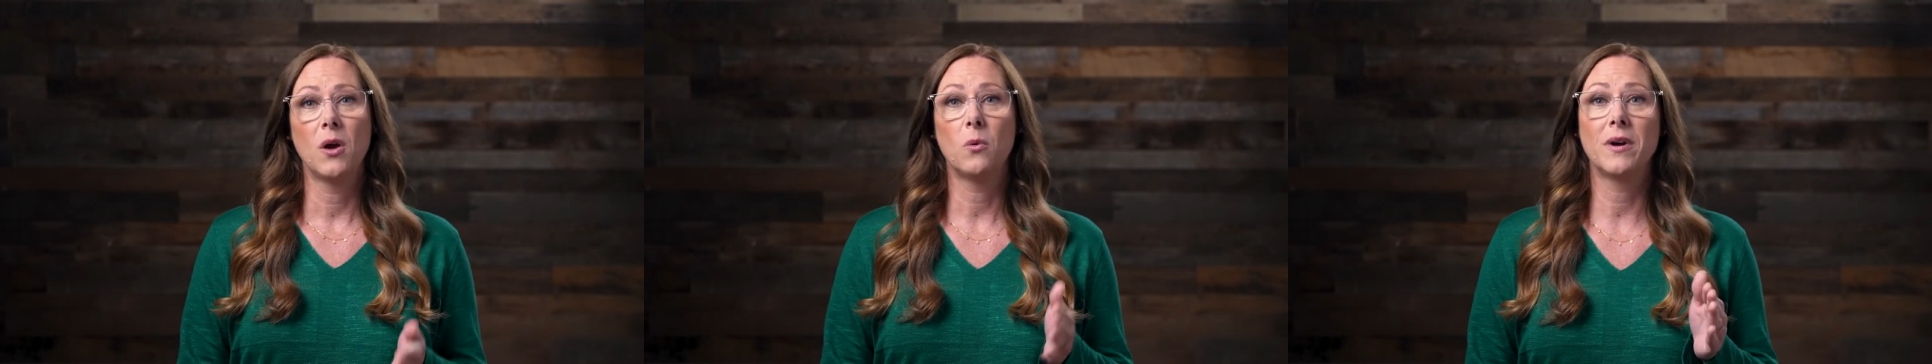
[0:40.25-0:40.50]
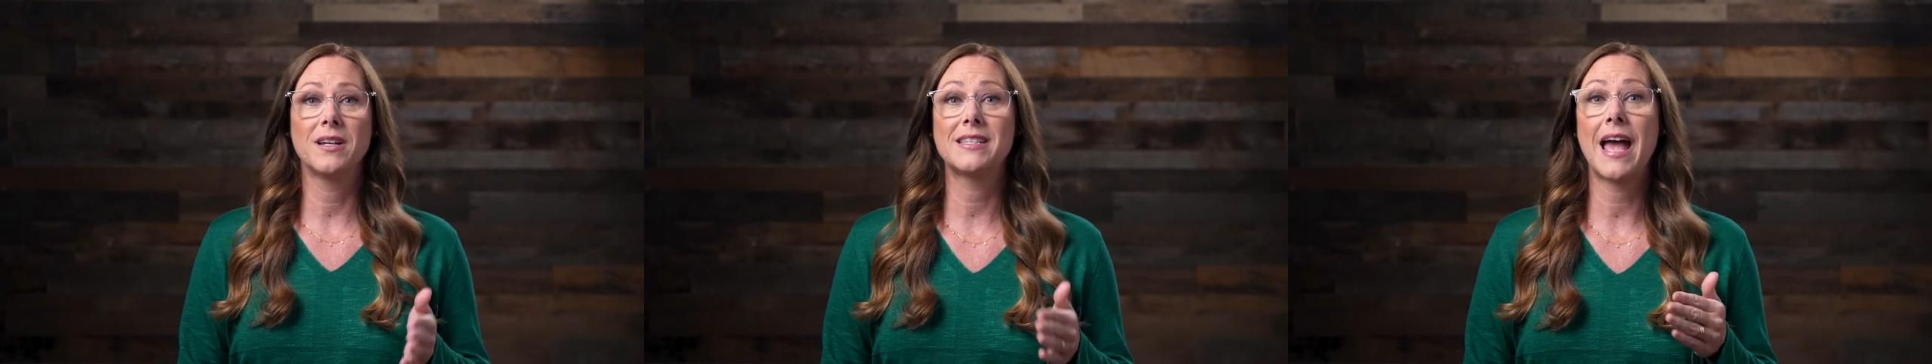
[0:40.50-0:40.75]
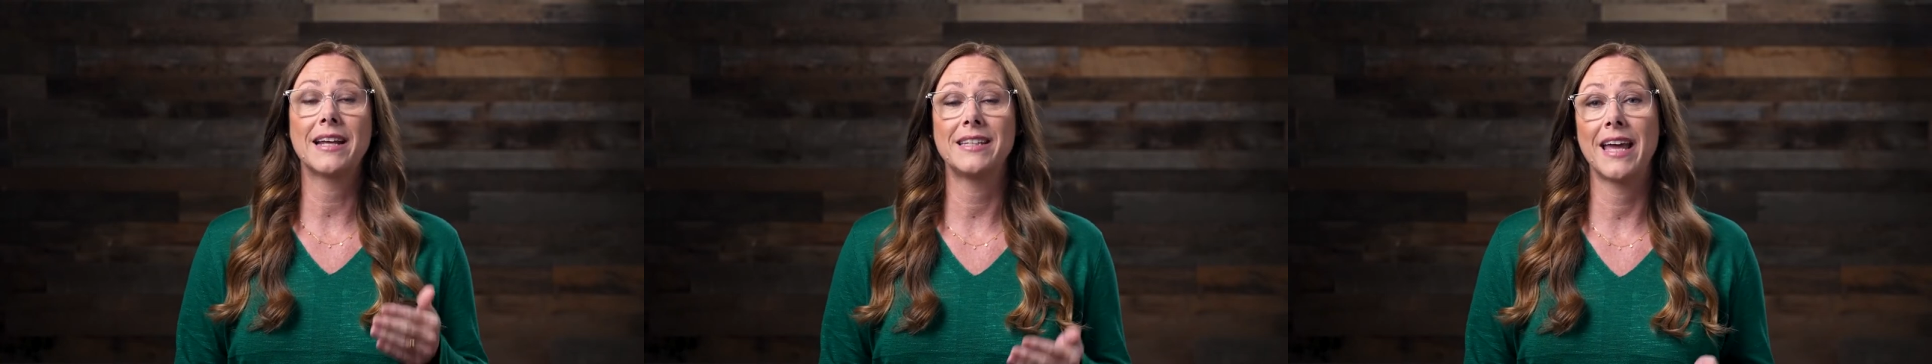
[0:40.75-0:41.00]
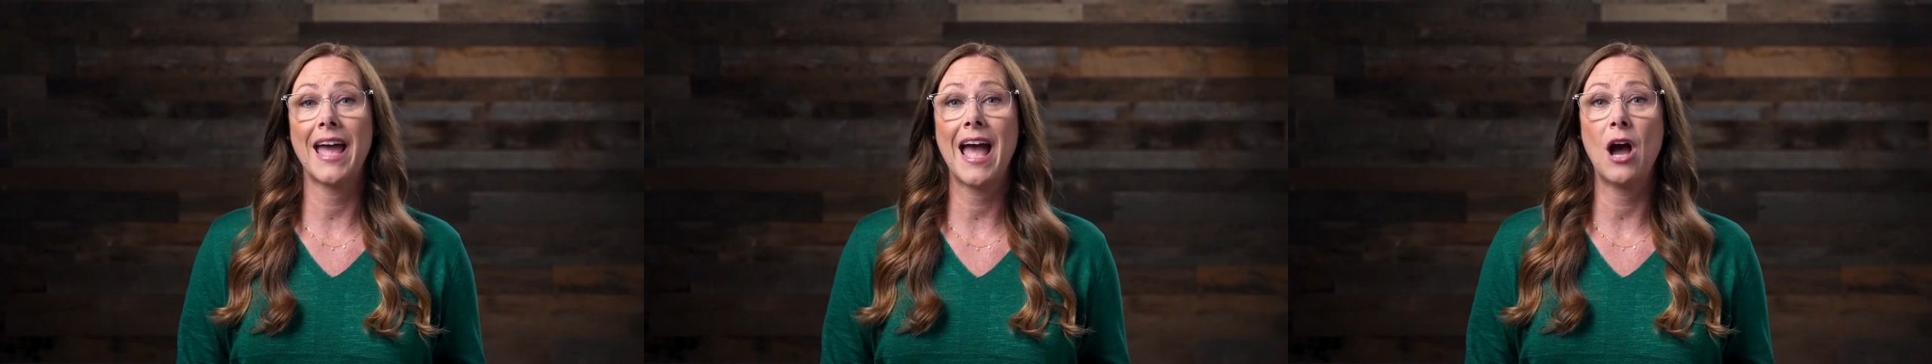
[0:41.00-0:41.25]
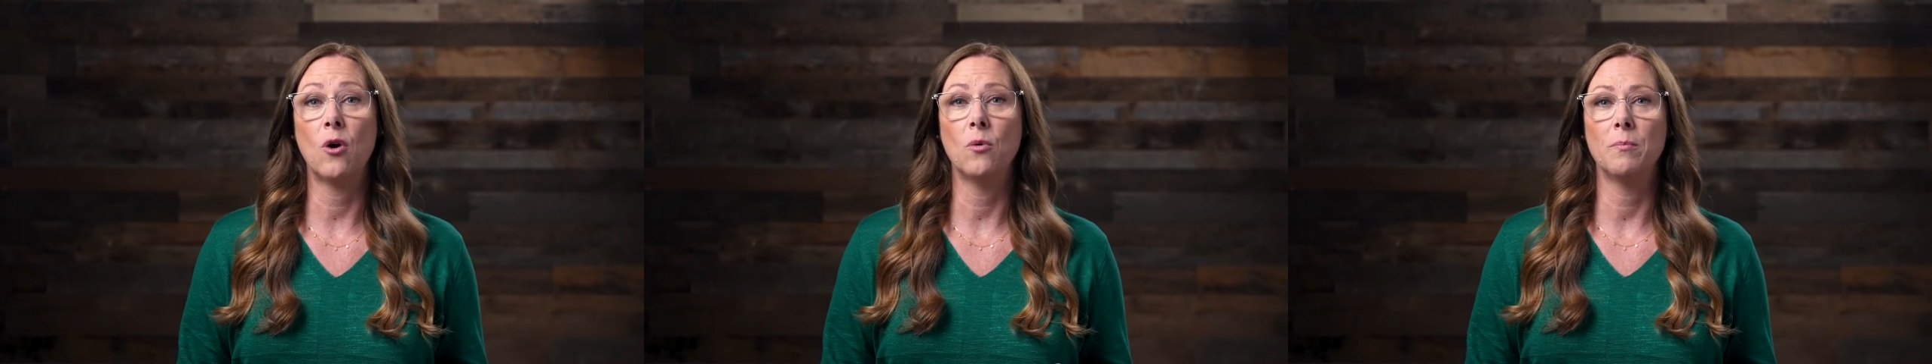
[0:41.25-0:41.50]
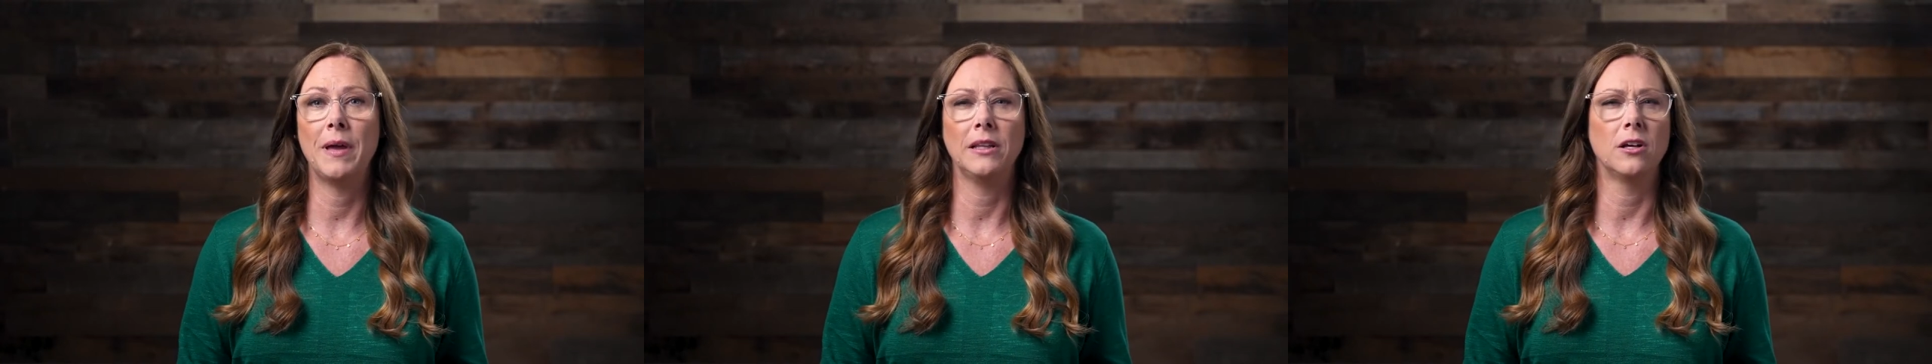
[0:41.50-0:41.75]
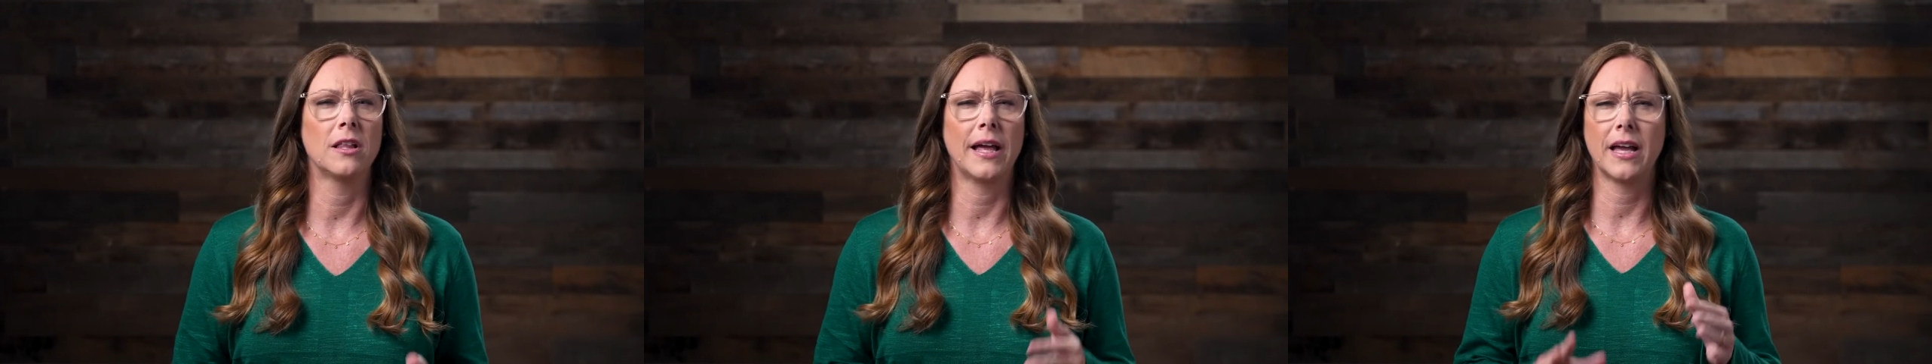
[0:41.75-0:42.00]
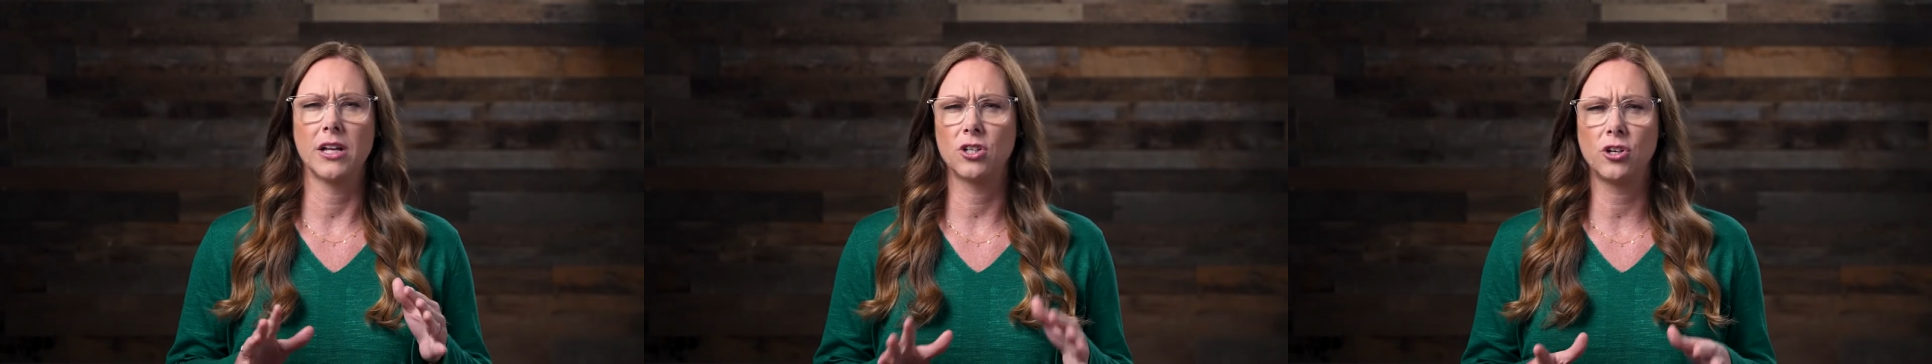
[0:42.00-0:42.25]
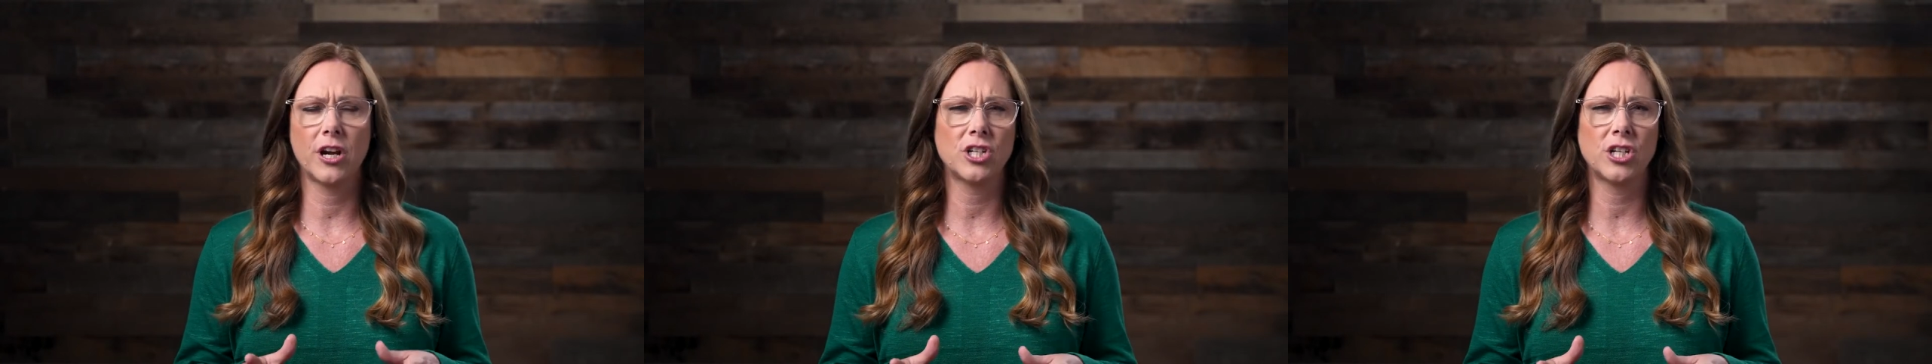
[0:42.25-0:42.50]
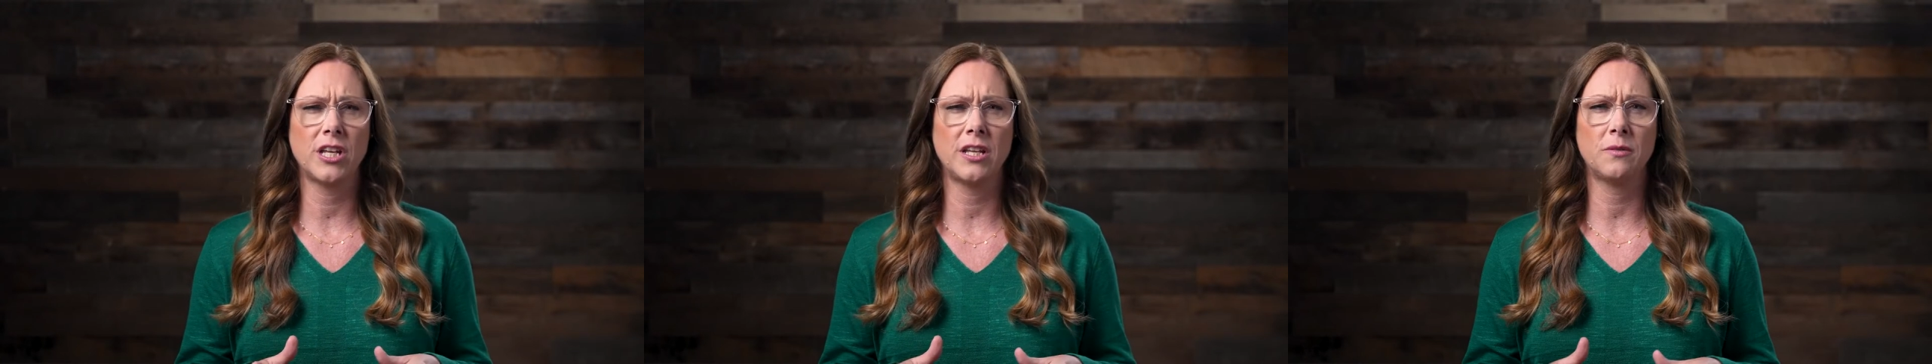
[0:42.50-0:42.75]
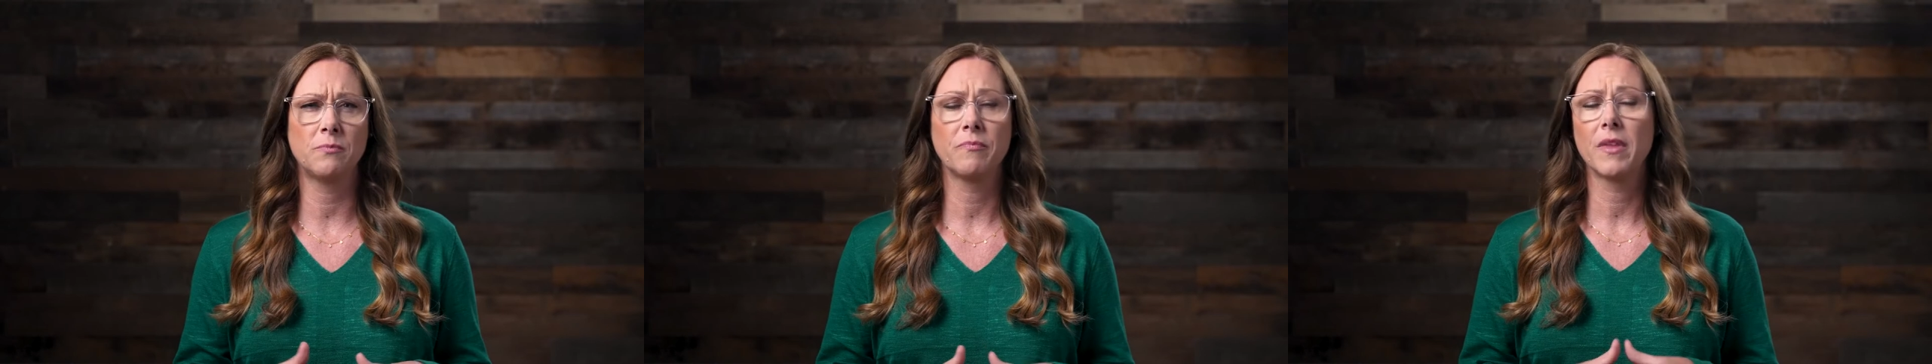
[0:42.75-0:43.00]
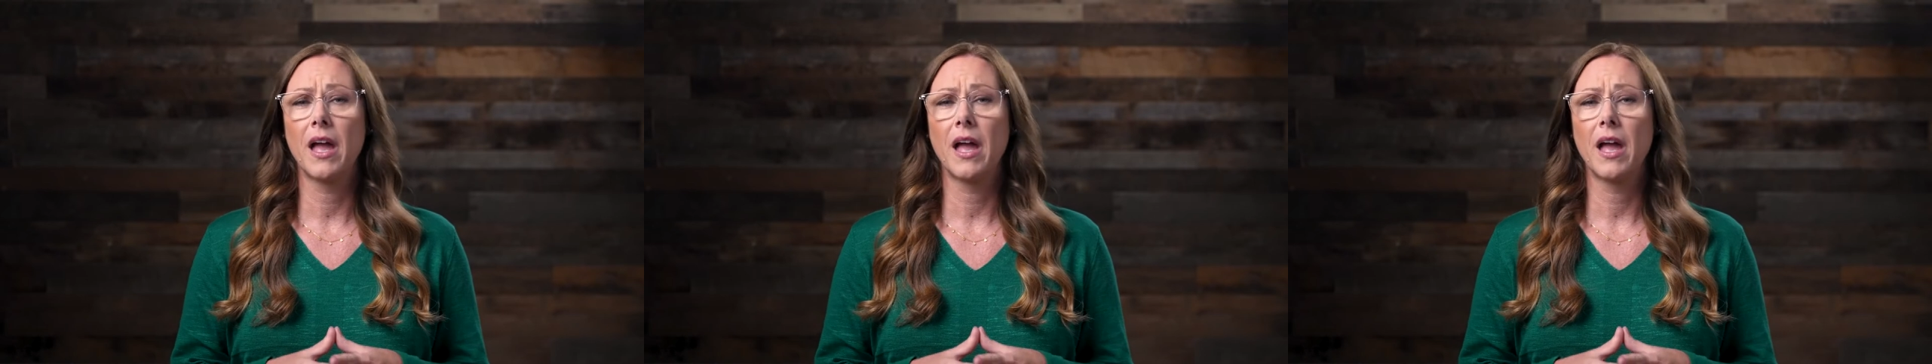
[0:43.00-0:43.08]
whereas acting out may look like aggression,